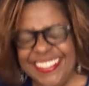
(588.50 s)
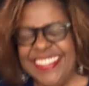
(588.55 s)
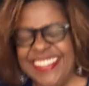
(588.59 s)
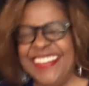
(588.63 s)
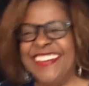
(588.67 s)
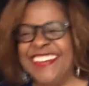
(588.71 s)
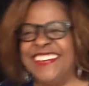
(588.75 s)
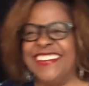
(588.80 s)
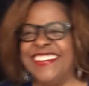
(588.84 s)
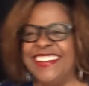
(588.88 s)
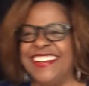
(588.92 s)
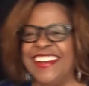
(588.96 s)

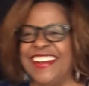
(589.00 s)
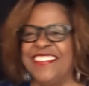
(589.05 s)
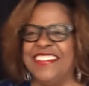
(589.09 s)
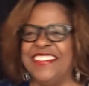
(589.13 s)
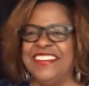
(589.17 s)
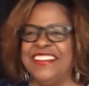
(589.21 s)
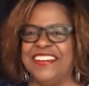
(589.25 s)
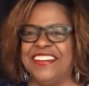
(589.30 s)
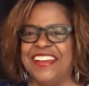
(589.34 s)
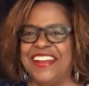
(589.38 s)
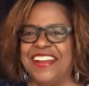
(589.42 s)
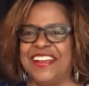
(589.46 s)
whatever
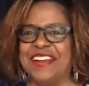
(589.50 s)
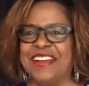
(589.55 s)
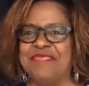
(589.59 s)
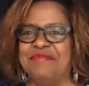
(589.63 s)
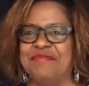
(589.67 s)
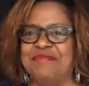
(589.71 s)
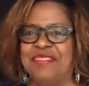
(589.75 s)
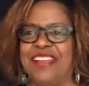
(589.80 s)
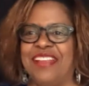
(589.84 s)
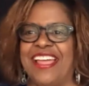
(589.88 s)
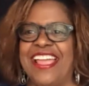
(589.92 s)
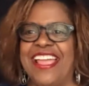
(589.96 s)
you're going to
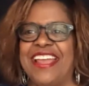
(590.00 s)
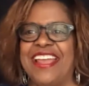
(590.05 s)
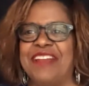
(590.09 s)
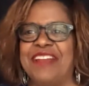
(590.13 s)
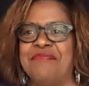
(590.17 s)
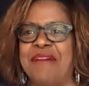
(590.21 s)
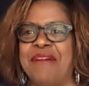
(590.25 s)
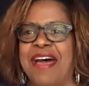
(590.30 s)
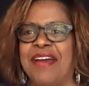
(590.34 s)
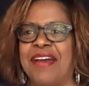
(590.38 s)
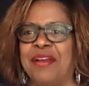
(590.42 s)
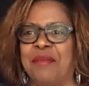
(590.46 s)
complain
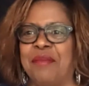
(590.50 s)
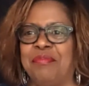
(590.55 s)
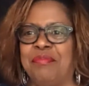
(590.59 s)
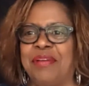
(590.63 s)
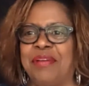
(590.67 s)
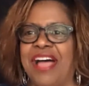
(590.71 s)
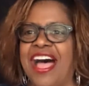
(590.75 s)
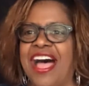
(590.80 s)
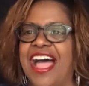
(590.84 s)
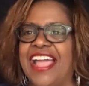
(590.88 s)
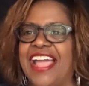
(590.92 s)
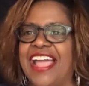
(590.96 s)
about or
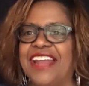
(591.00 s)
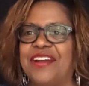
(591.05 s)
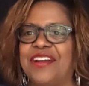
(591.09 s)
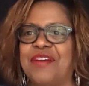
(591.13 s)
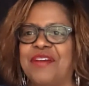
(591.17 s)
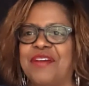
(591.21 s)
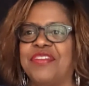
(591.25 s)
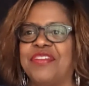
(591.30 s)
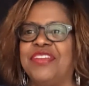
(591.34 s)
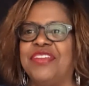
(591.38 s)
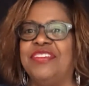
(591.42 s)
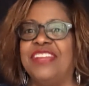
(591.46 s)
pine
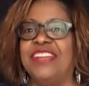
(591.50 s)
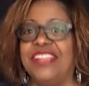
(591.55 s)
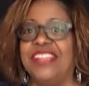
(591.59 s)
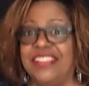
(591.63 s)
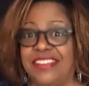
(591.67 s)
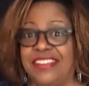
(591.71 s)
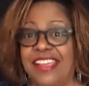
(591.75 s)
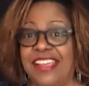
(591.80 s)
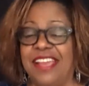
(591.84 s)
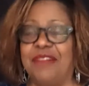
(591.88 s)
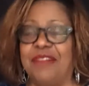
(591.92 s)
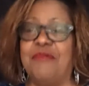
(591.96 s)
over, you need to
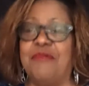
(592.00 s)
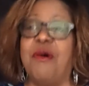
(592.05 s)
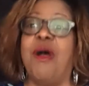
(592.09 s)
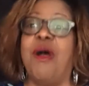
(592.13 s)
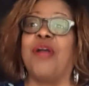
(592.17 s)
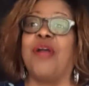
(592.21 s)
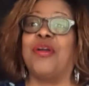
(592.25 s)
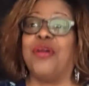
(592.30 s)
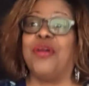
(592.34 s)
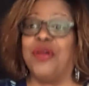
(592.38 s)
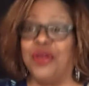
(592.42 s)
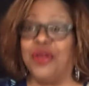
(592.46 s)
take a walk
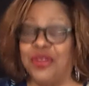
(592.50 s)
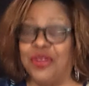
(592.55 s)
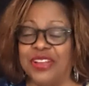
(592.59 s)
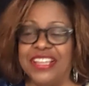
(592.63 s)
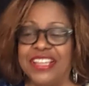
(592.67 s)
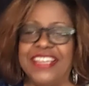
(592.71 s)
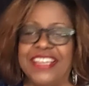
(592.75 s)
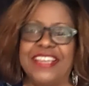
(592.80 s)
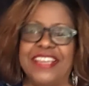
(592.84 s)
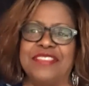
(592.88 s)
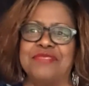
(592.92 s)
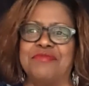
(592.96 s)

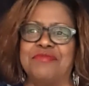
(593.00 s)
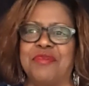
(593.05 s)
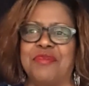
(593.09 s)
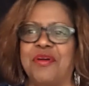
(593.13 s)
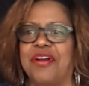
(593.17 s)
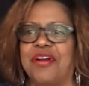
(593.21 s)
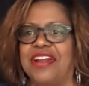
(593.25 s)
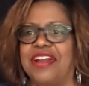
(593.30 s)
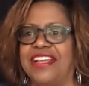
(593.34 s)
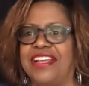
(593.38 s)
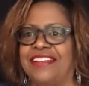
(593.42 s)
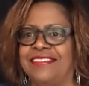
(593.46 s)
early in the
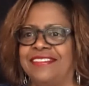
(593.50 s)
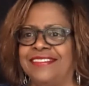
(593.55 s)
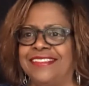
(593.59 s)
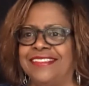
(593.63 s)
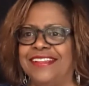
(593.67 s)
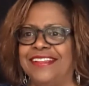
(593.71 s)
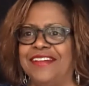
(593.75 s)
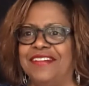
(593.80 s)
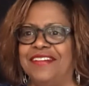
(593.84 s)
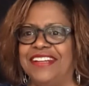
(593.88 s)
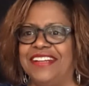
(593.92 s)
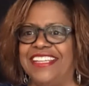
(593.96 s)
morning, you
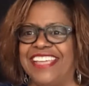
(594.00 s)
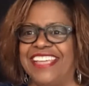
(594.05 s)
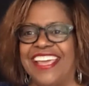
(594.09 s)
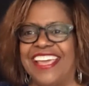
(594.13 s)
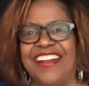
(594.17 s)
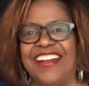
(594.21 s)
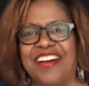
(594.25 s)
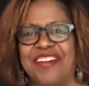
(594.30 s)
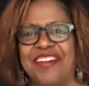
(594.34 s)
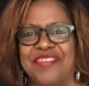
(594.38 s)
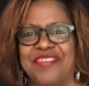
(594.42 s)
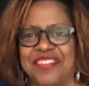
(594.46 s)
know, and get
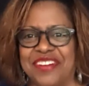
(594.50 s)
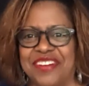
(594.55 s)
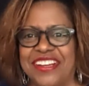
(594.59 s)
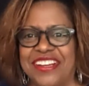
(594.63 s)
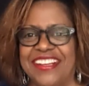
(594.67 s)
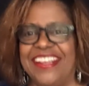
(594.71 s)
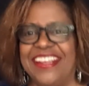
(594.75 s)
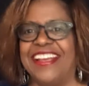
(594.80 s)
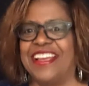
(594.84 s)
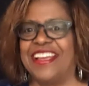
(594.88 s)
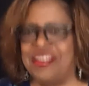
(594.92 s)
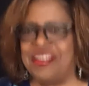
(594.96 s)
over it
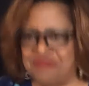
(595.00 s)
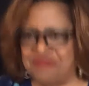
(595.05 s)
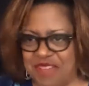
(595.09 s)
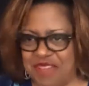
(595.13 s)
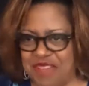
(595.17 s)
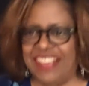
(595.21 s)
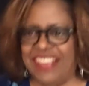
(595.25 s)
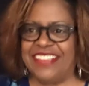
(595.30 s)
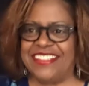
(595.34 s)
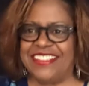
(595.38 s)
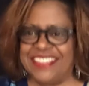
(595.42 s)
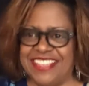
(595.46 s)
and come
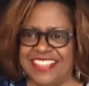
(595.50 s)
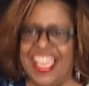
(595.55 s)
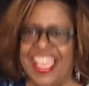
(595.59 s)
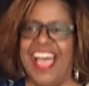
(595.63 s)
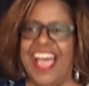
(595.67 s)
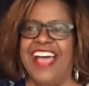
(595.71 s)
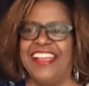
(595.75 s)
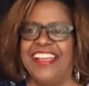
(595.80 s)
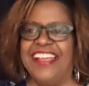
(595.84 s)
back inside.